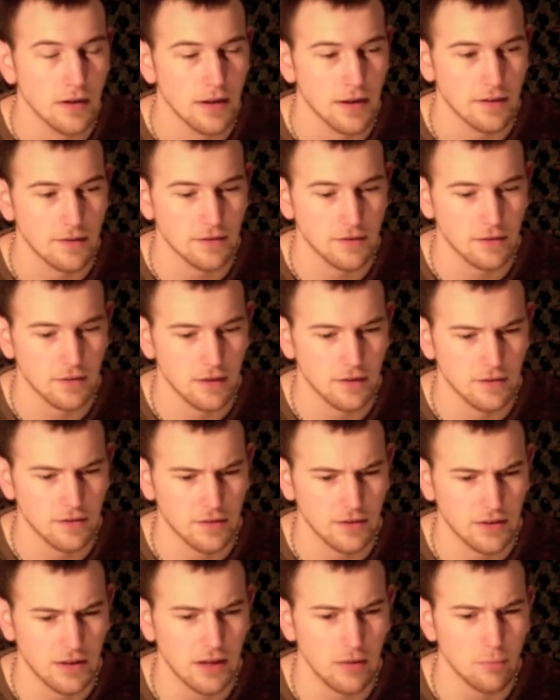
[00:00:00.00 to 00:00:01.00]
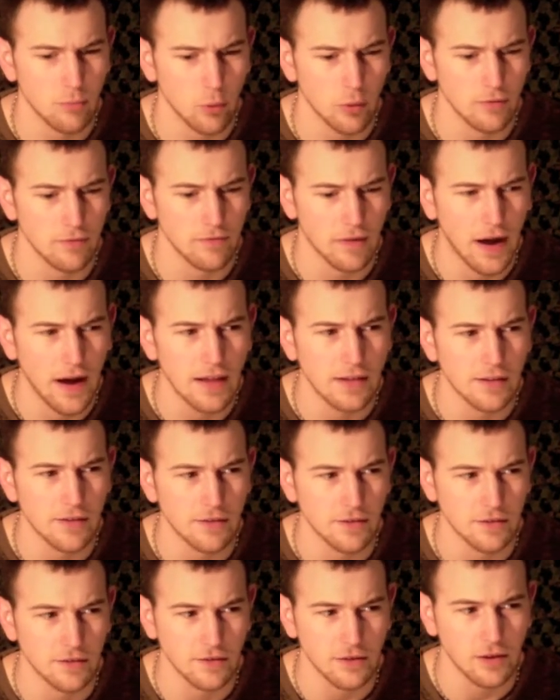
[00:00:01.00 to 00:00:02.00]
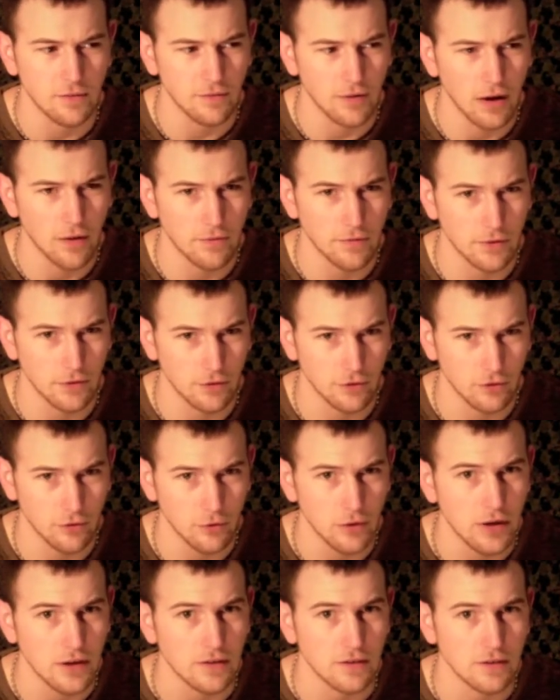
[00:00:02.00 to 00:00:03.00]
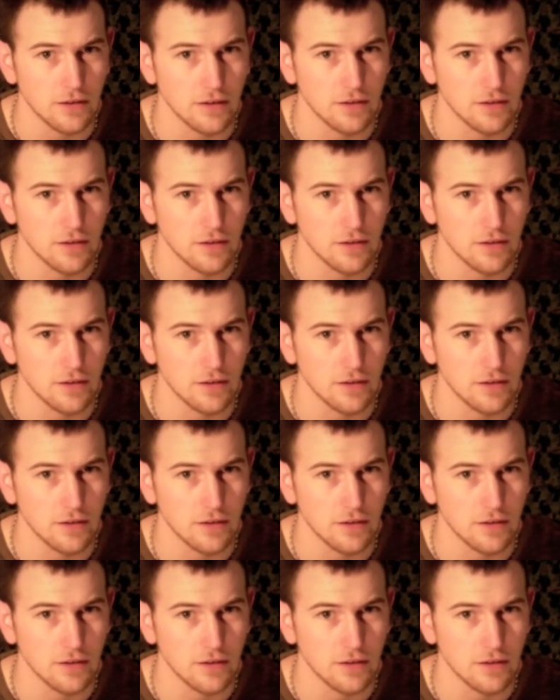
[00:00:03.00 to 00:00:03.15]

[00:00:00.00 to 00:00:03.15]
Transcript: It's to keep more violence and stuff off the streets.